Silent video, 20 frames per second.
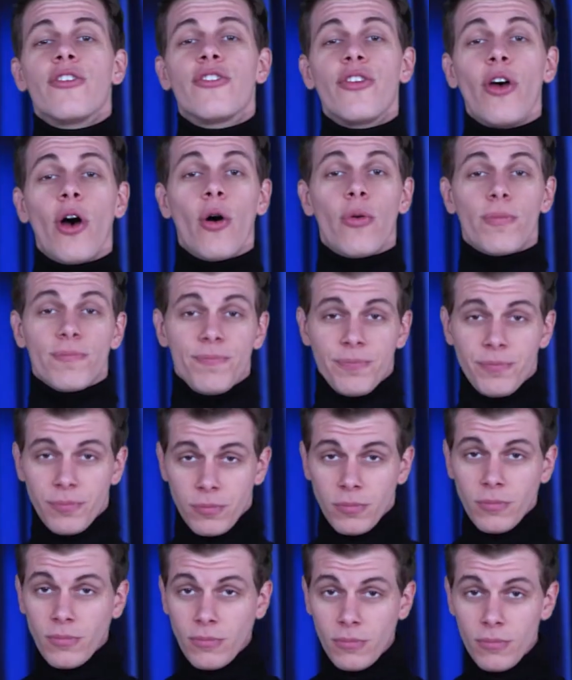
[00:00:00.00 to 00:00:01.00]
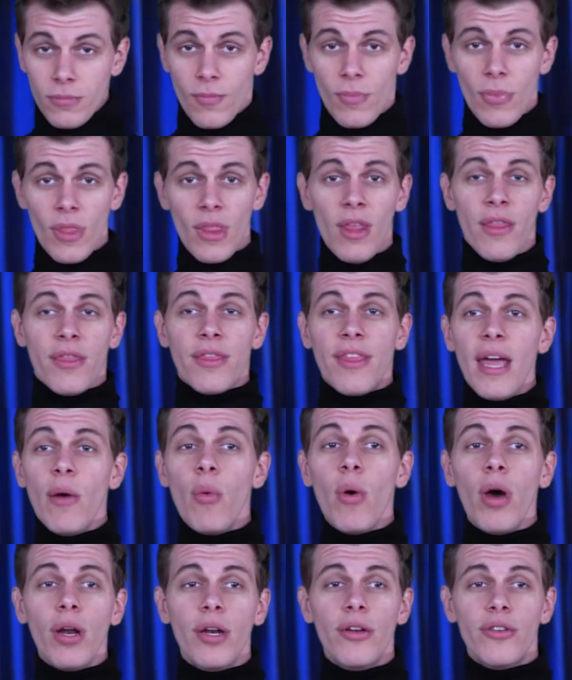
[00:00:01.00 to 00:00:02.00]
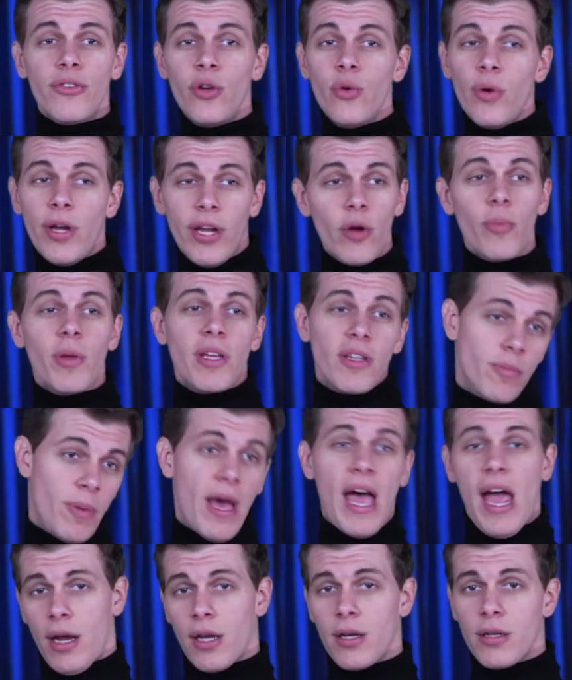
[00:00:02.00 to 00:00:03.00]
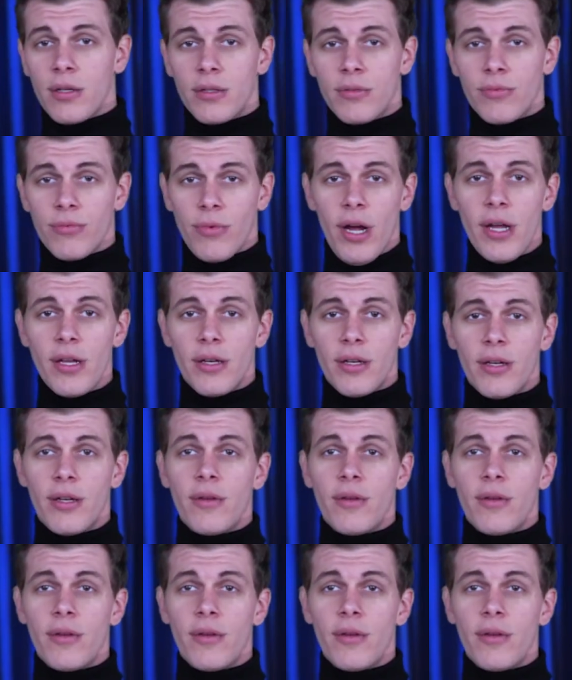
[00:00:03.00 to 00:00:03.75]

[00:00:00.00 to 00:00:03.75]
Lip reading: So they want to hear me in the back, right?